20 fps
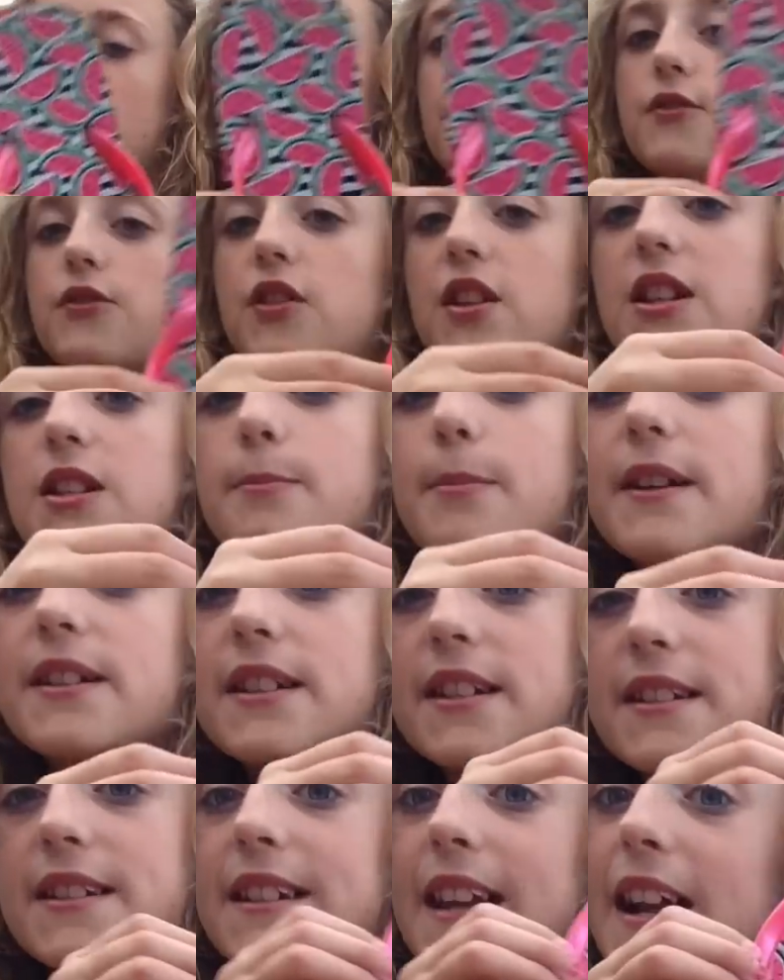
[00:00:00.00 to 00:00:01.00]
And this bit
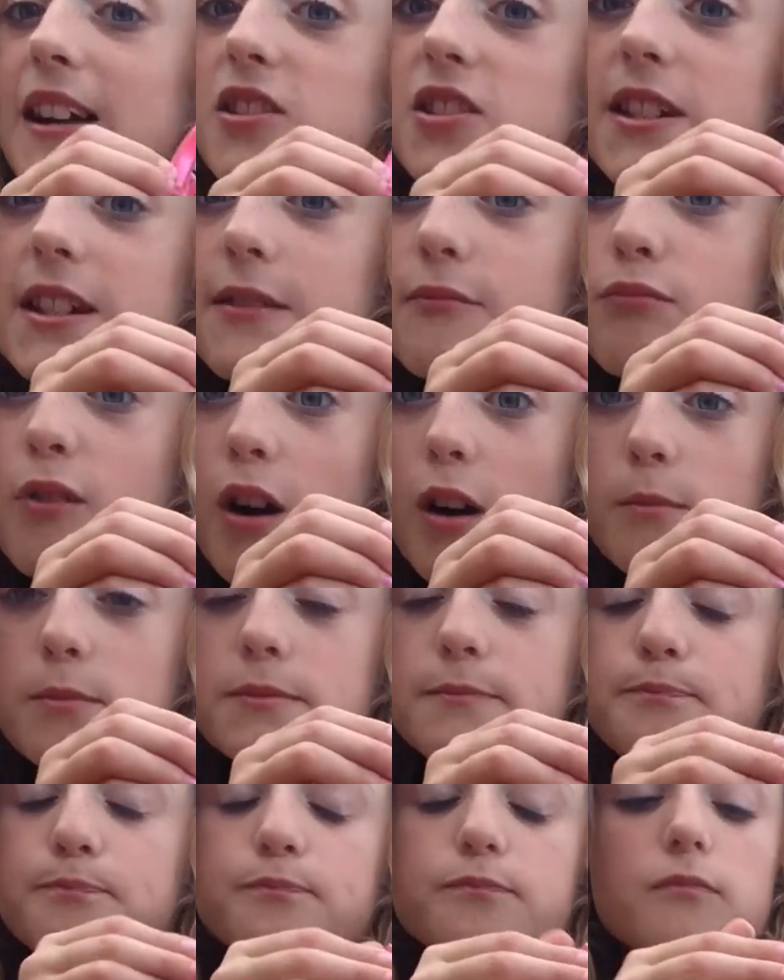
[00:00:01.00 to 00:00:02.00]
doesn't actually rub
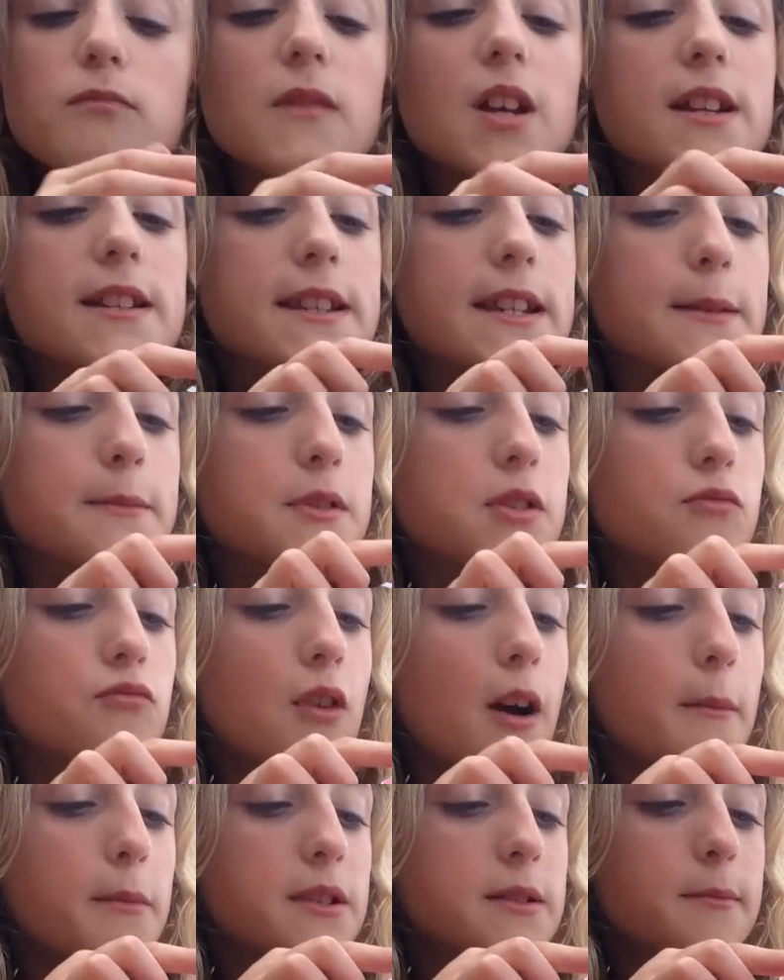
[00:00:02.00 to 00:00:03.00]
seem to
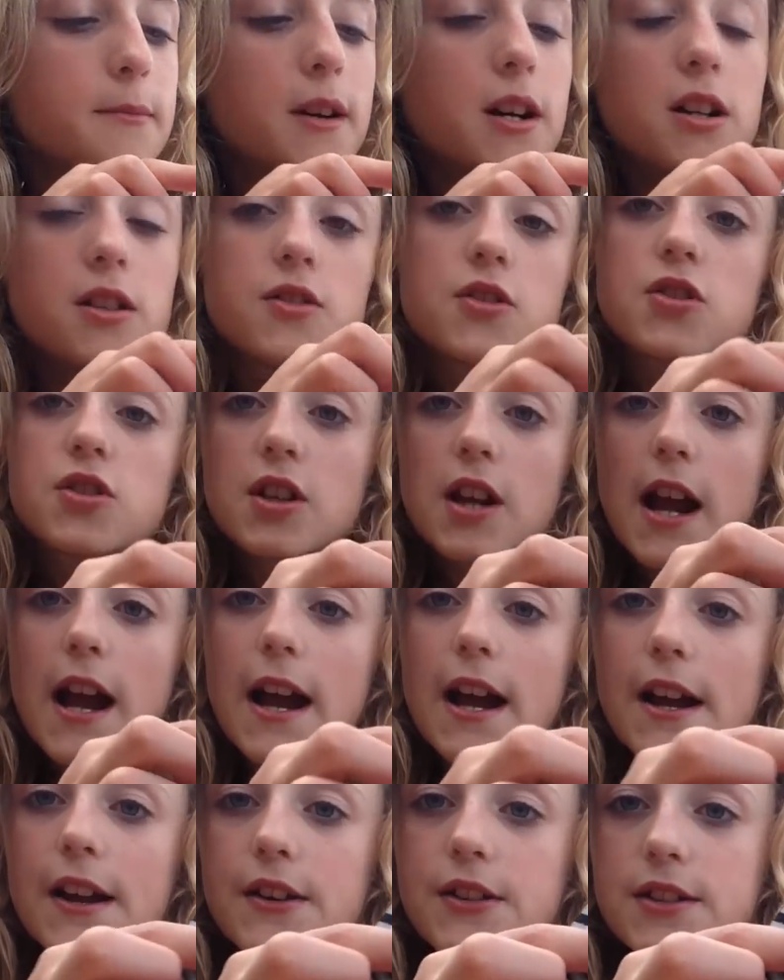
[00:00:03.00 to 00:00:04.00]
rub as much
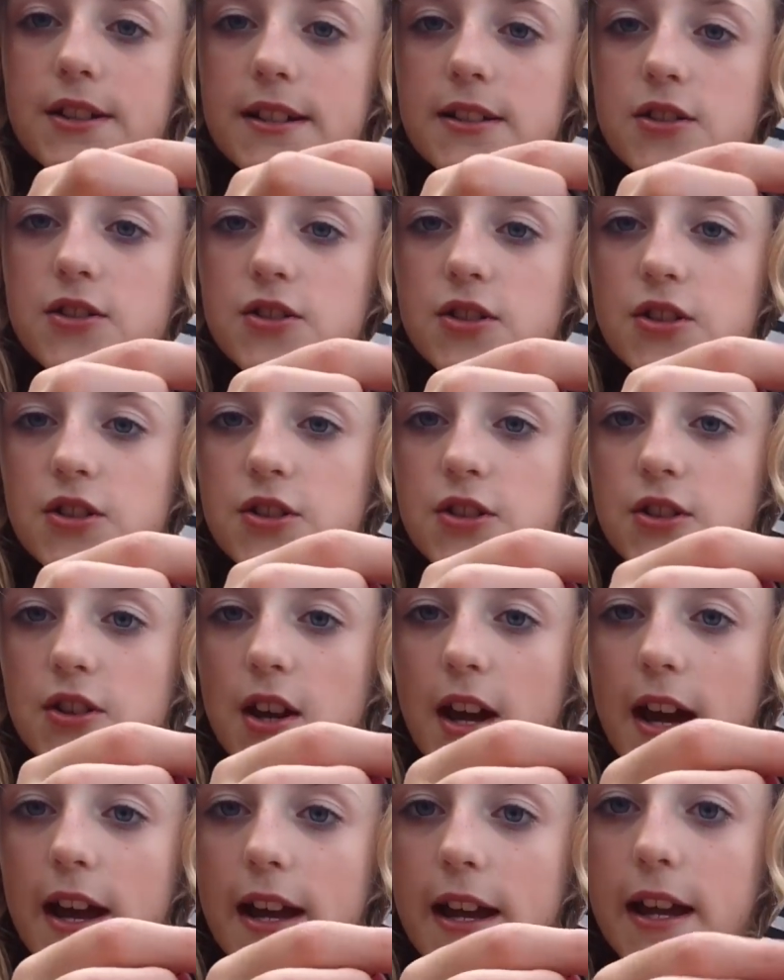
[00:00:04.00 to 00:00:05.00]
and it's just
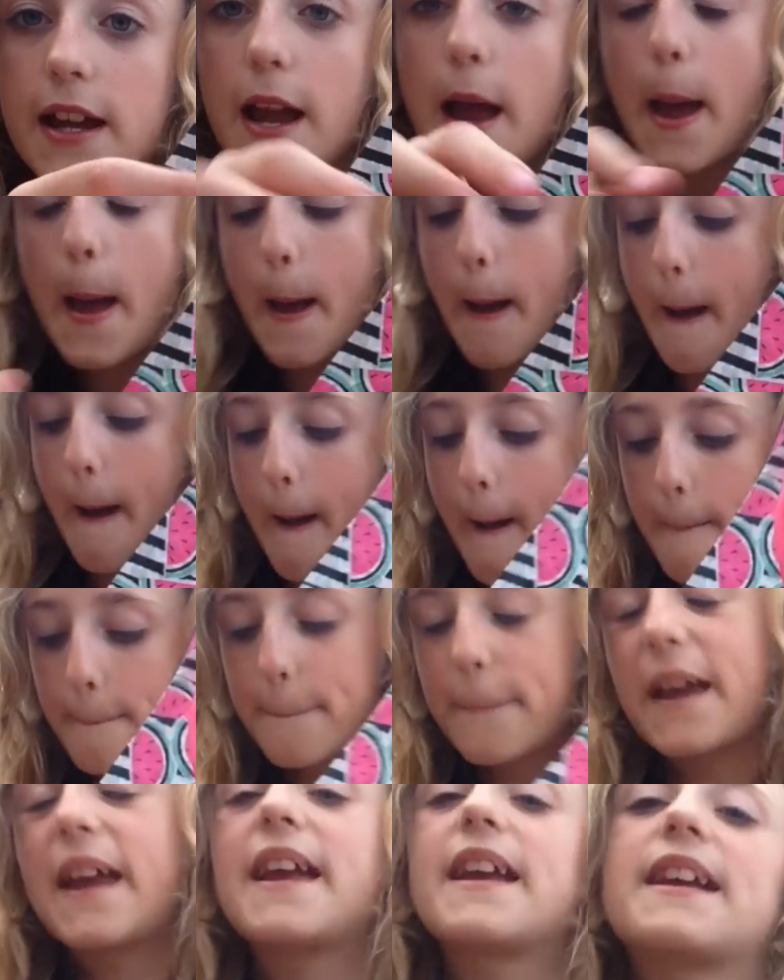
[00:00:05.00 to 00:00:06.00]
a
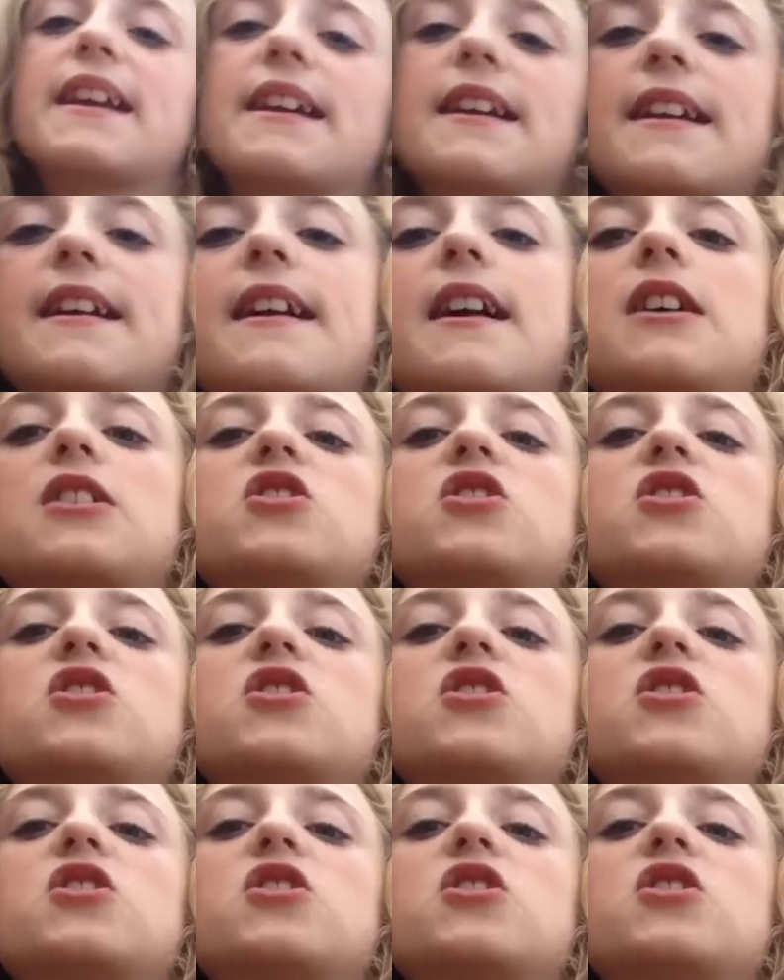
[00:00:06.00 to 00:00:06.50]
pink